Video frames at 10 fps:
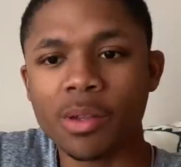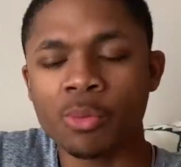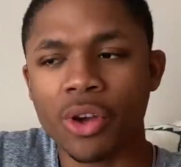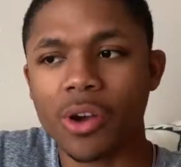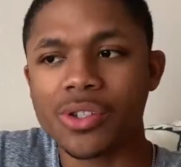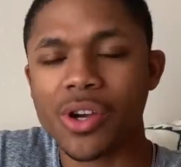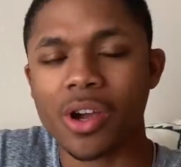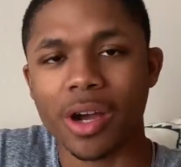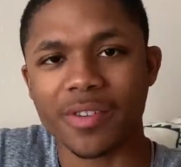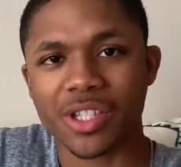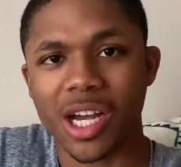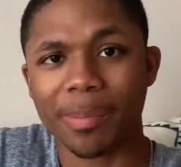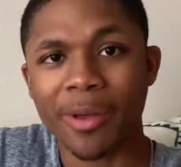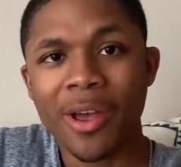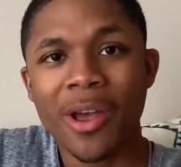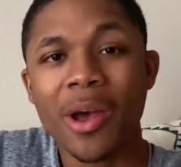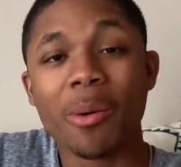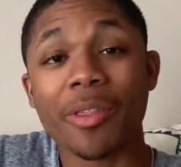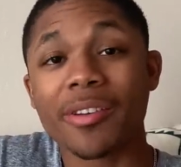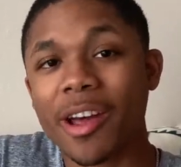you go to a coffee shop
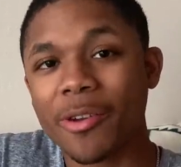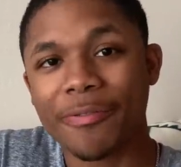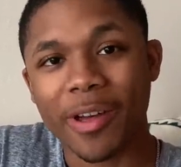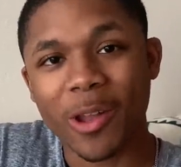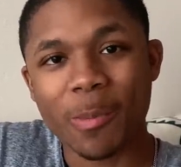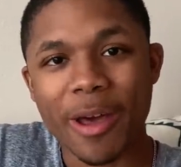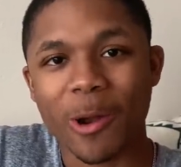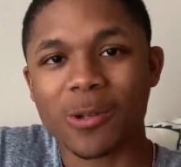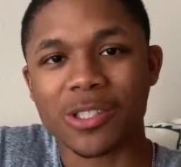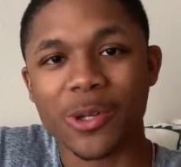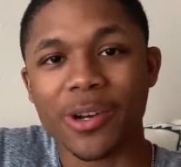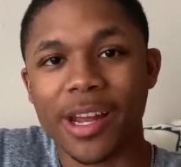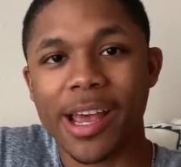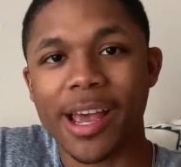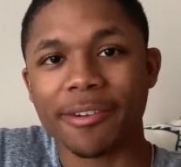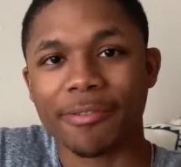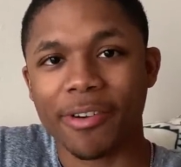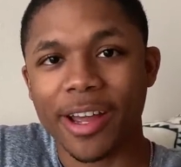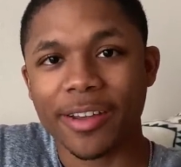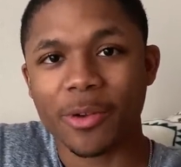with another fellow medical student and
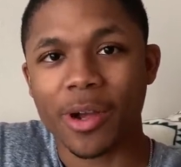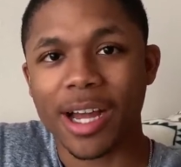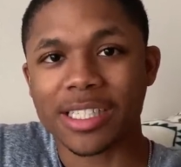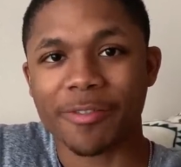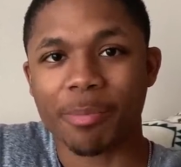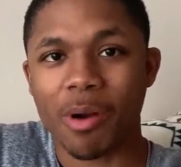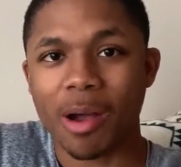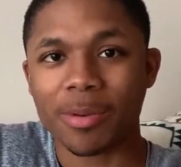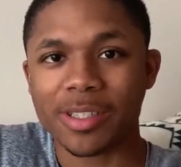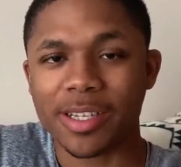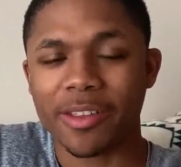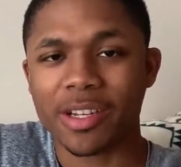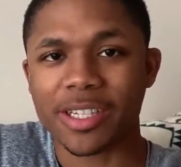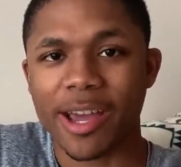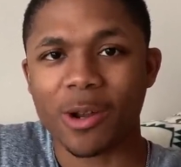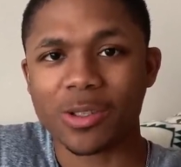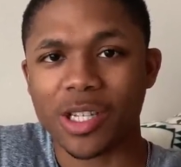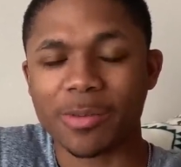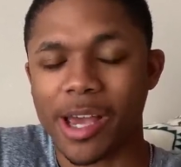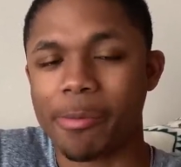friend you guys have probably seen on the channel
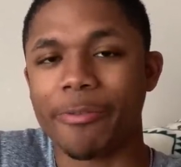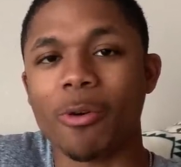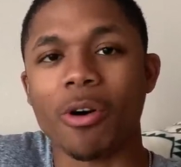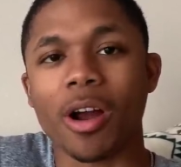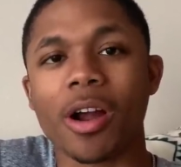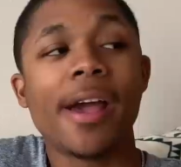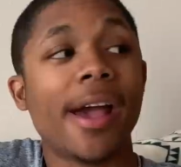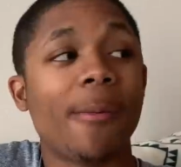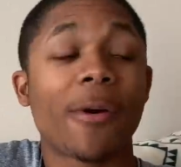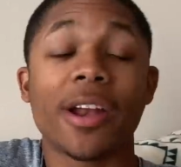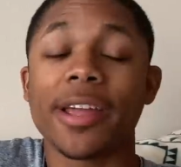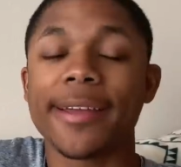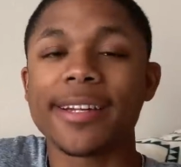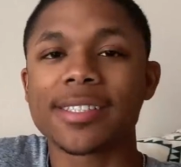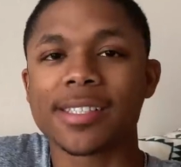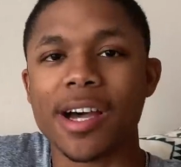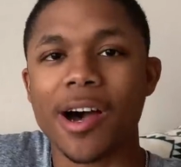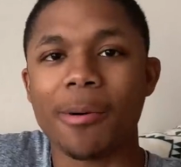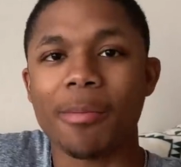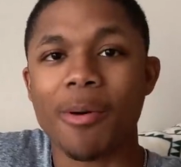sometime before and we're going to get
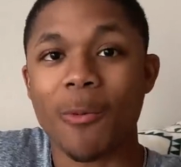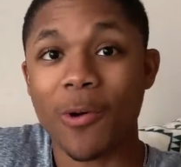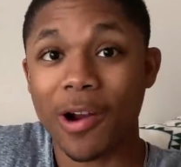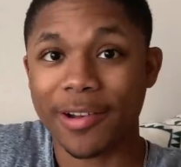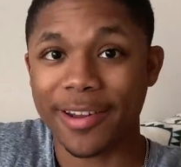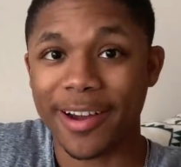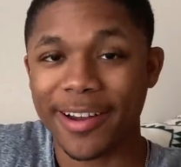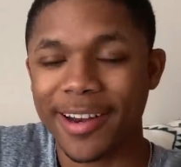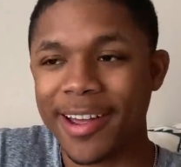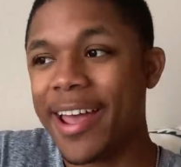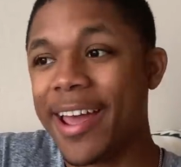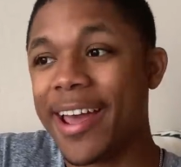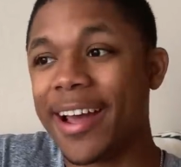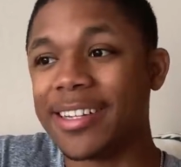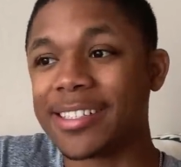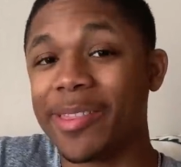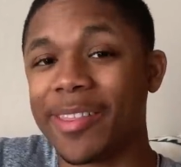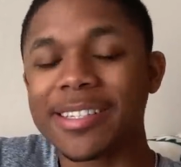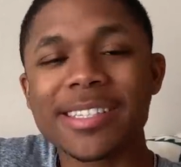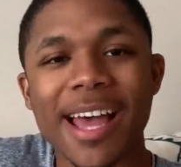some work done and
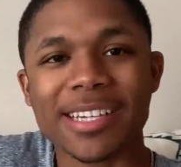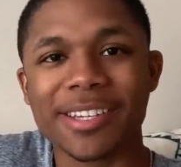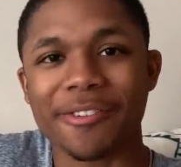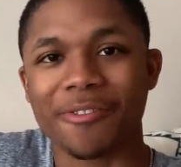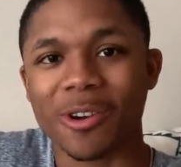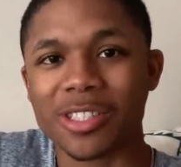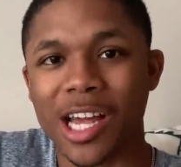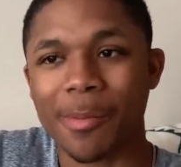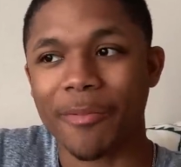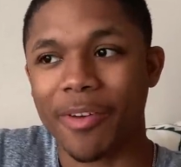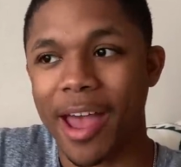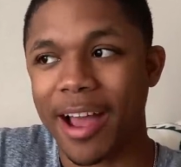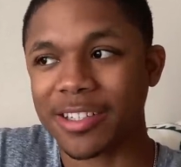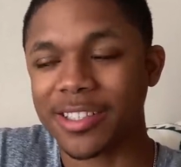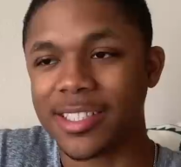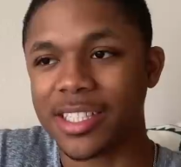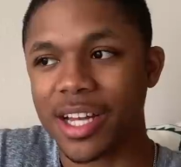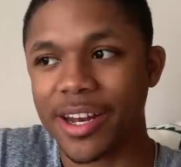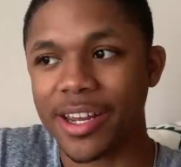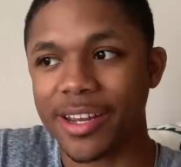this is actually the first time I've actually
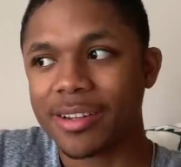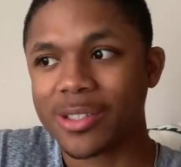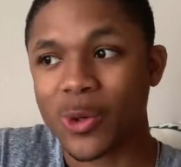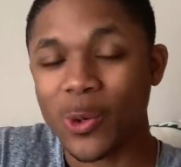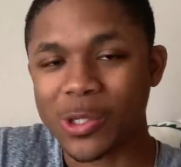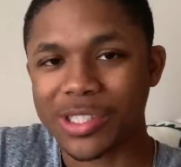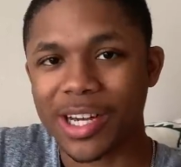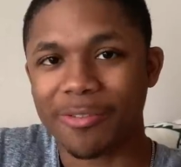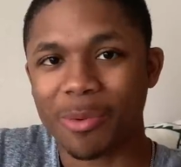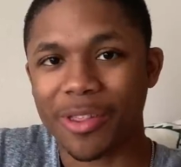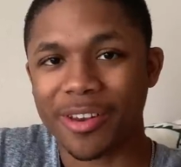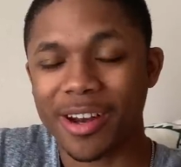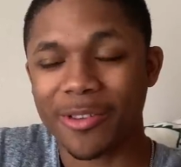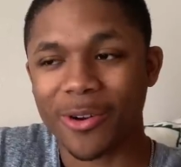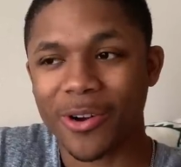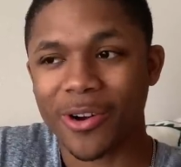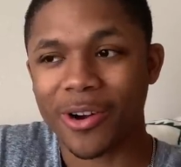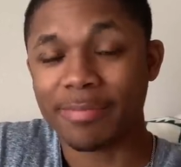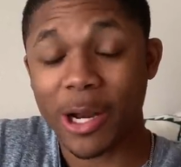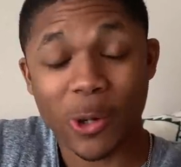studied school stuff with another
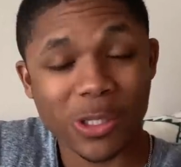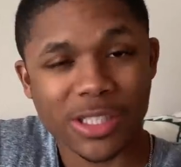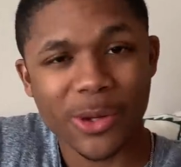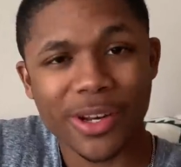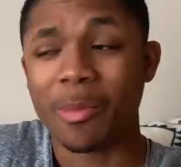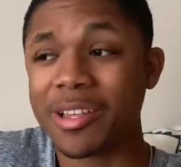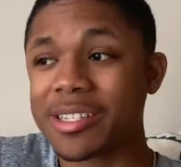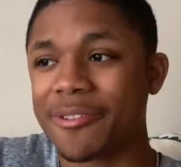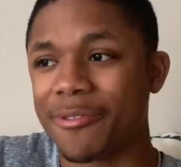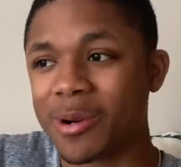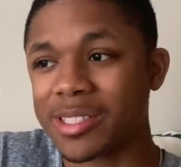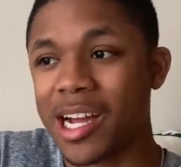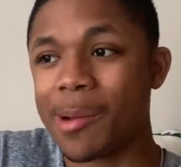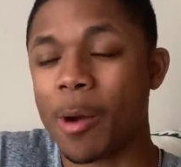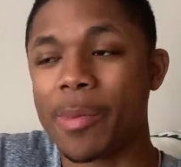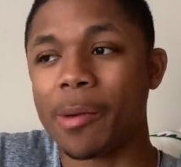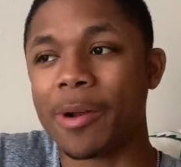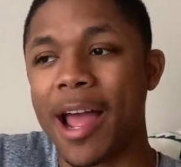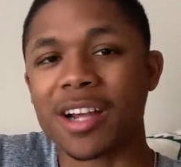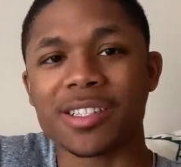medical student this is the first time I'll be able
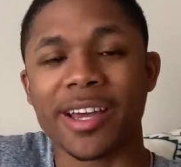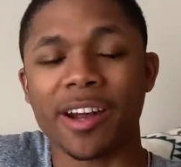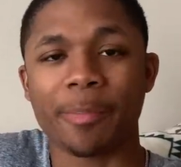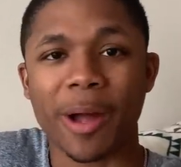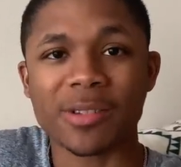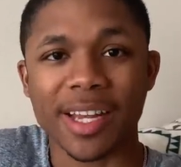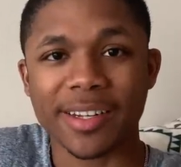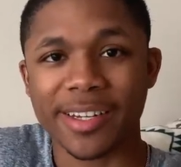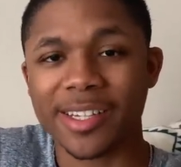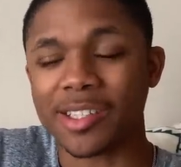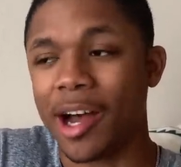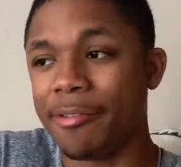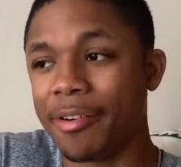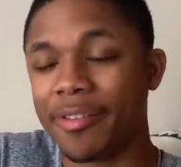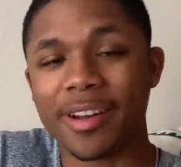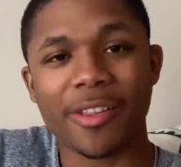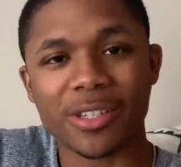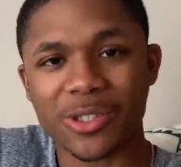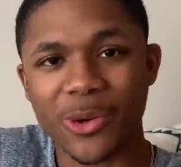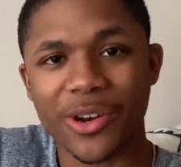to actually kind of bounce ideas off of another
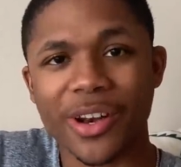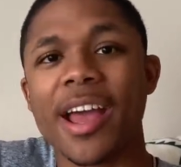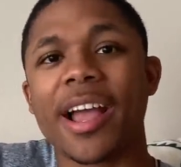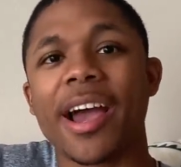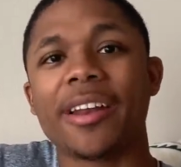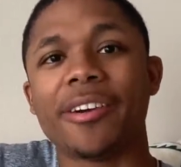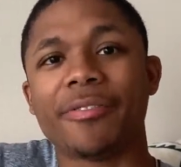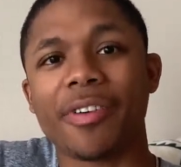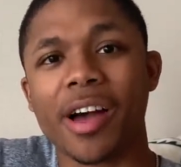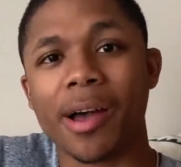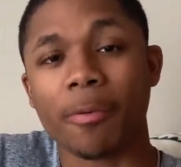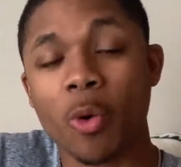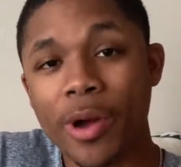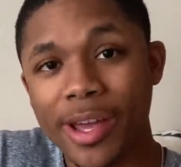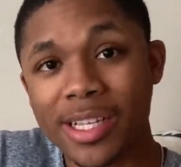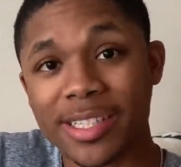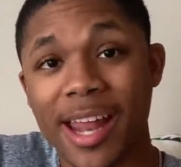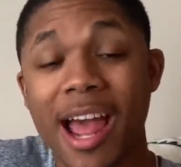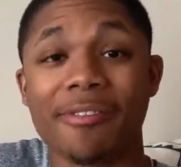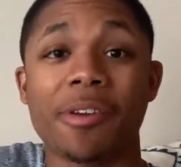student and kind of uh, quiz and
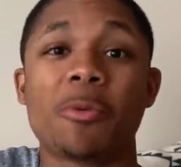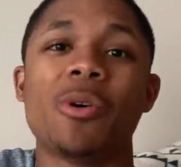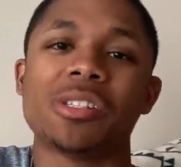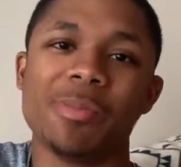have them quiz